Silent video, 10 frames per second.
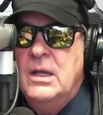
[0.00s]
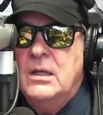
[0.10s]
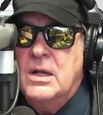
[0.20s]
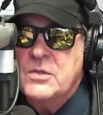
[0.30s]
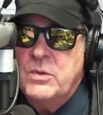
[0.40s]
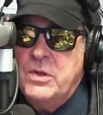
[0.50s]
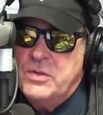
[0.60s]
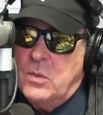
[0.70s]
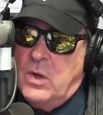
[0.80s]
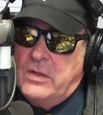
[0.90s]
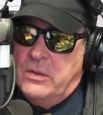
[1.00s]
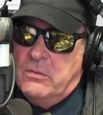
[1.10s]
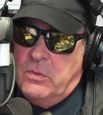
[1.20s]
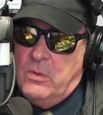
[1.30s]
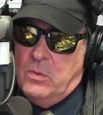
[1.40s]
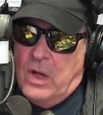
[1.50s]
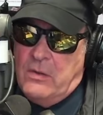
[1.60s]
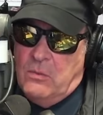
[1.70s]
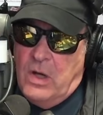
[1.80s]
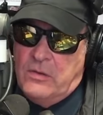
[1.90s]
Oh, wow. We used to write
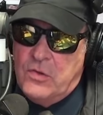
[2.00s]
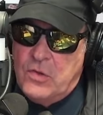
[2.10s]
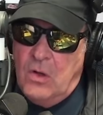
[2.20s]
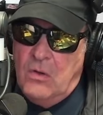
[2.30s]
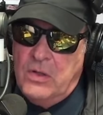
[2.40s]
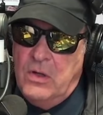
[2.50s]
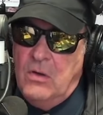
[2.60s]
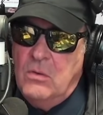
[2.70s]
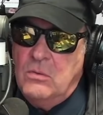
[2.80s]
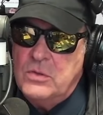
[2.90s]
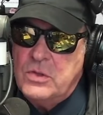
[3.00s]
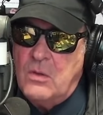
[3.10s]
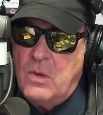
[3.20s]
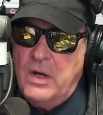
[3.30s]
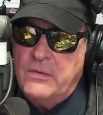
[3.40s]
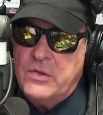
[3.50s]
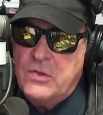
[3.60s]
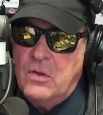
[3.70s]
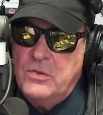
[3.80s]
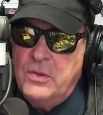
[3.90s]
the show. You know, start writing the
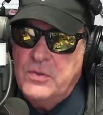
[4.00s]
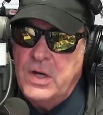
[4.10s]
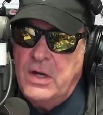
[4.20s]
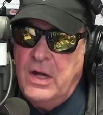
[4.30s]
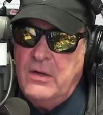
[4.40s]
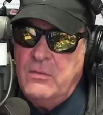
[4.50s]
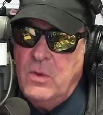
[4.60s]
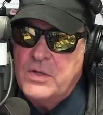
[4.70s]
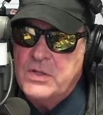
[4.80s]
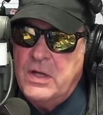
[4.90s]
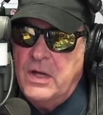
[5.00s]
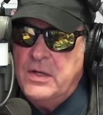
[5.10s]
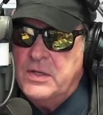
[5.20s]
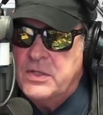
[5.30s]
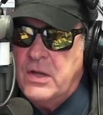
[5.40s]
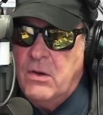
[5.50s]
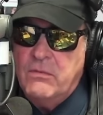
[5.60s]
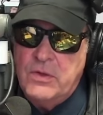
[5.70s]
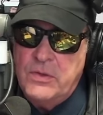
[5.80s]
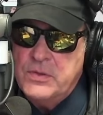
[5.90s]
show Tuesday night, Wednesday night. You'd stay
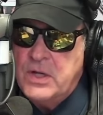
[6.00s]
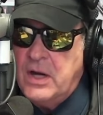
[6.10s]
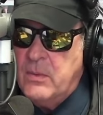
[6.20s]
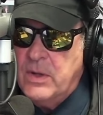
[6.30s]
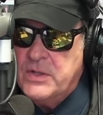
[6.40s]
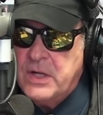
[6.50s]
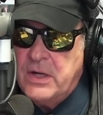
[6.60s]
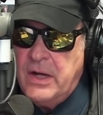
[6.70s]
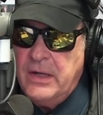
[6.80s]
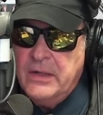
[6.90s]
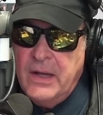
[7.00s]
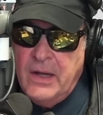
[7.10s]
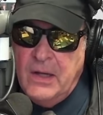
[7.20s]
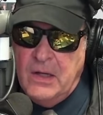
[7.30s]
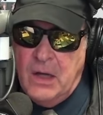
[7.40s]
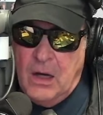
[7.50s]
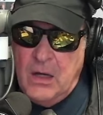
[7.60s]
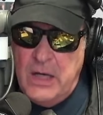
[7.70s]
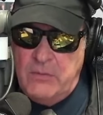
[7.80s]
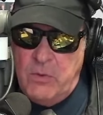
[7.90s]
over Tuesday night, Wednesday night. Yeah.
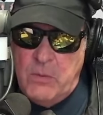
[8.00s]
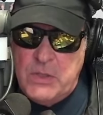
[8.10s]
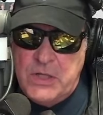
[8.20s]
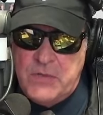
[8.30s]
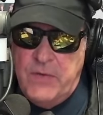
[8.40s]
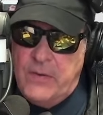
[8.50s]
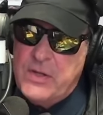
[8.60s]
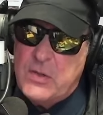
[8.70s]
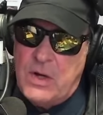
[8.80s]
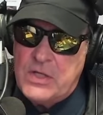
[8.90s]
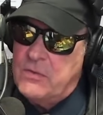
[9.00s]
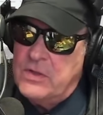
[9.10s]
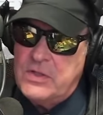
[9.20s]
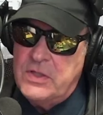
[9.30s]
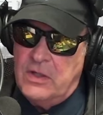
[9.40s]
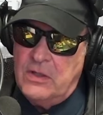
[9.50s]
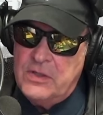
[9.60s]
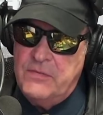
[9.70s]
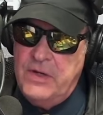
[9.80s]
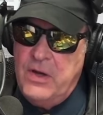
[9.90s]
It's very stressful still. It's
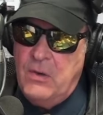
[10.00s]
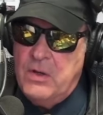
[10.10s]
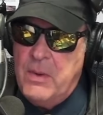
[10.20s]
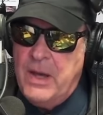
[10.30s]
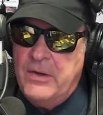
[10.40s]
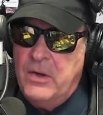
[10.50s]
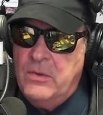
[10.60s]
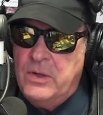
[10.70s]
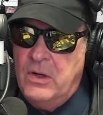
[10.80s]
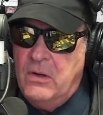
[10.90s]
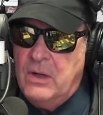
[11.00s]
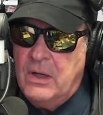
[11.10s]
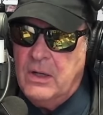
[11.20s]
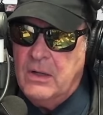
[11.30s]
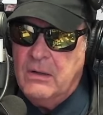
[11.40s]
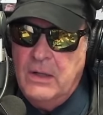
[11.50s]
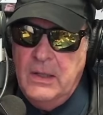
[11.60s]
video commando, you know.